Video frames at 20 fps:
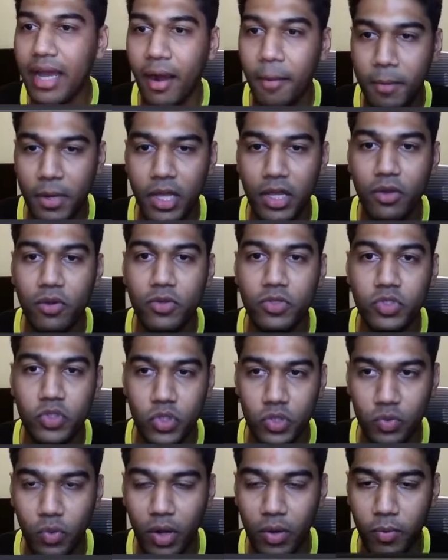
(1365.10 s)
up to you,
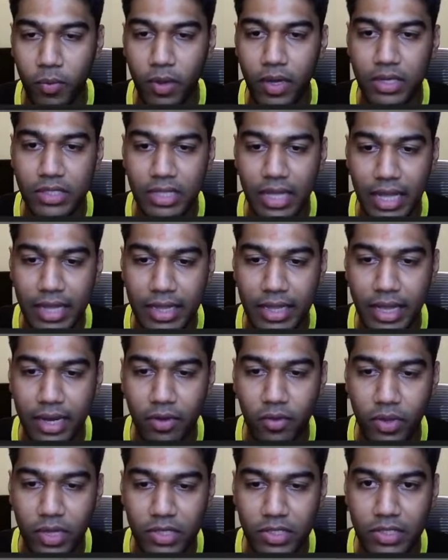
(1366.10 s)
choose what works, and then
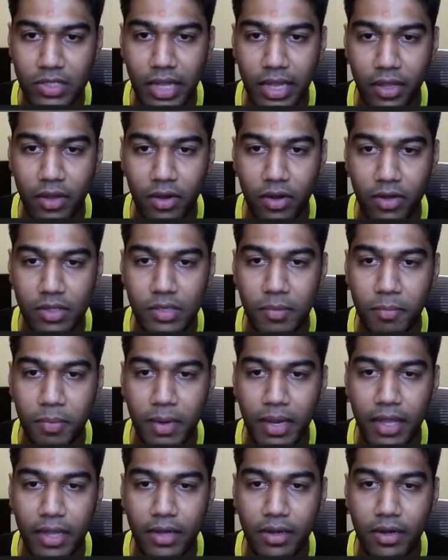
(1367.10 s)
you can just
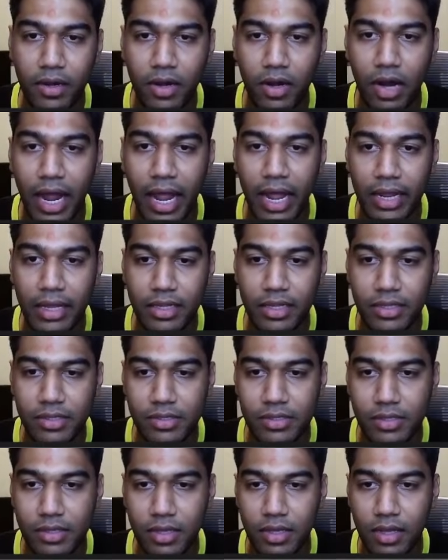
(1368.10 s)
simply drag
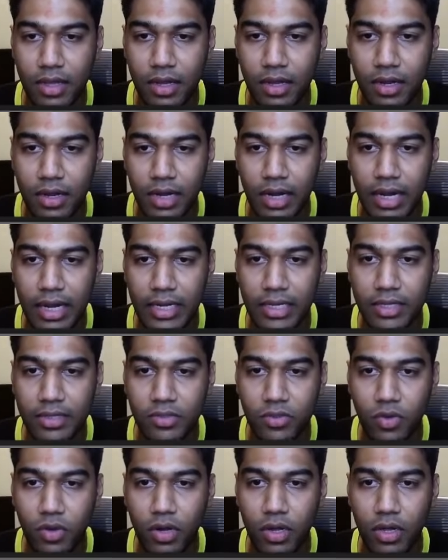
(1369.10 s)
this, delete this
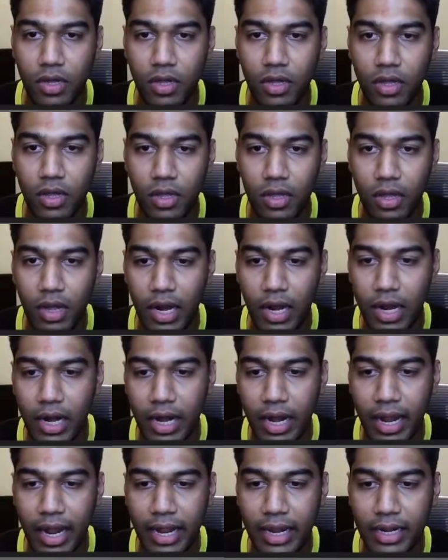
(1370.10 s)
node and
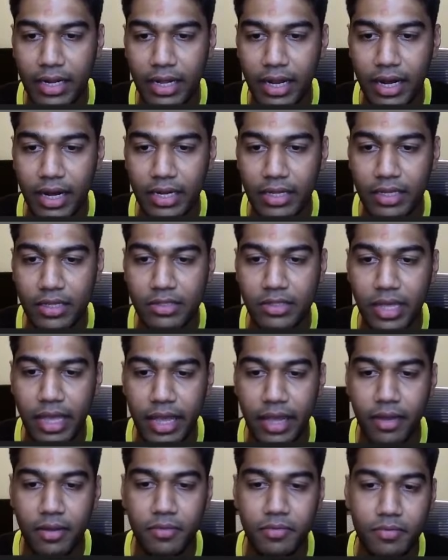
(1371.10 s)
drag and connect this here,
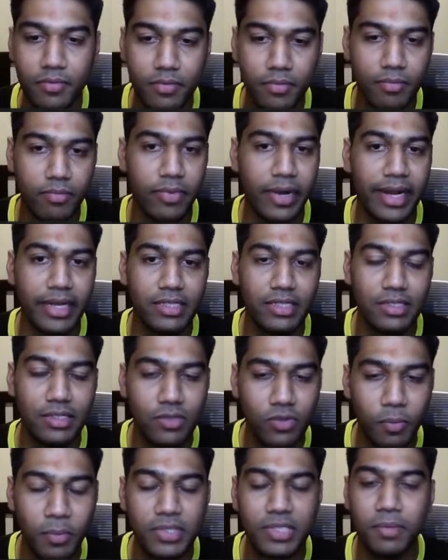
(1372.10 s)
right?
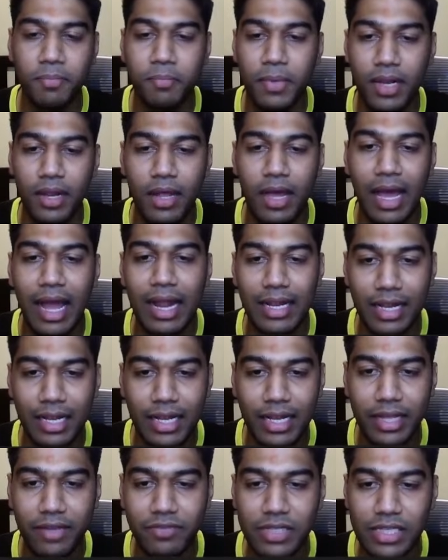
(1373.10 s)
Super simple. I'll
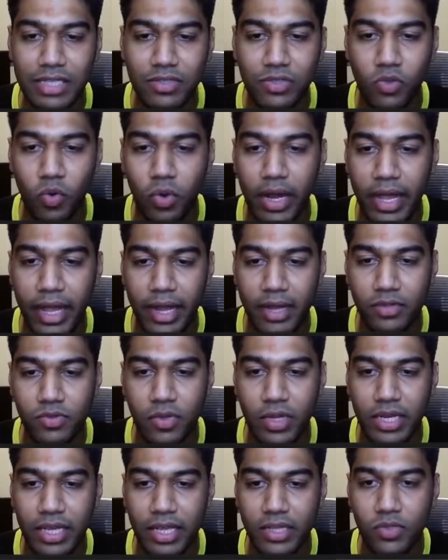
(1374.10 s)
leave this node here, so
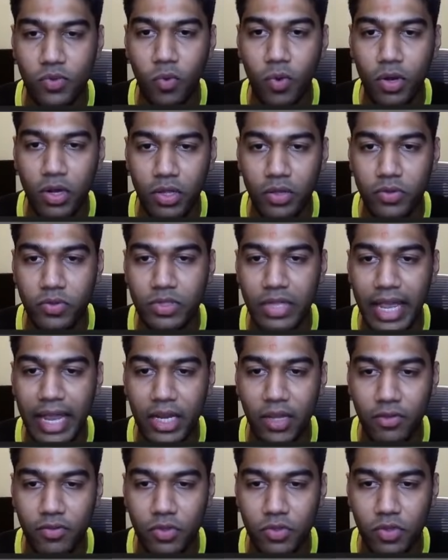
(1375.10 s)
in case you want to use any
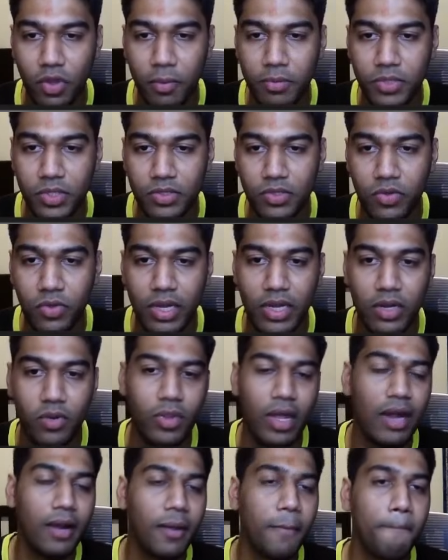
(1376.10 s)
of those options, you can do
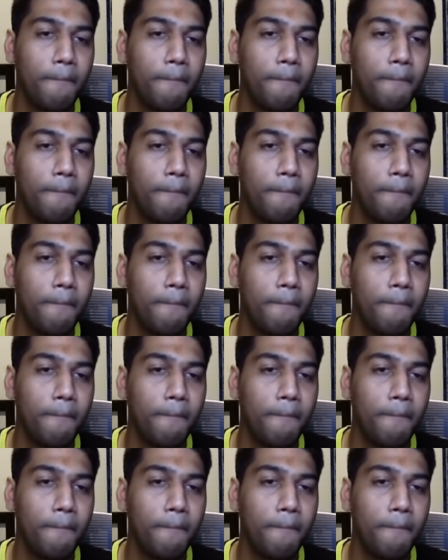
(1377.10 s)
that.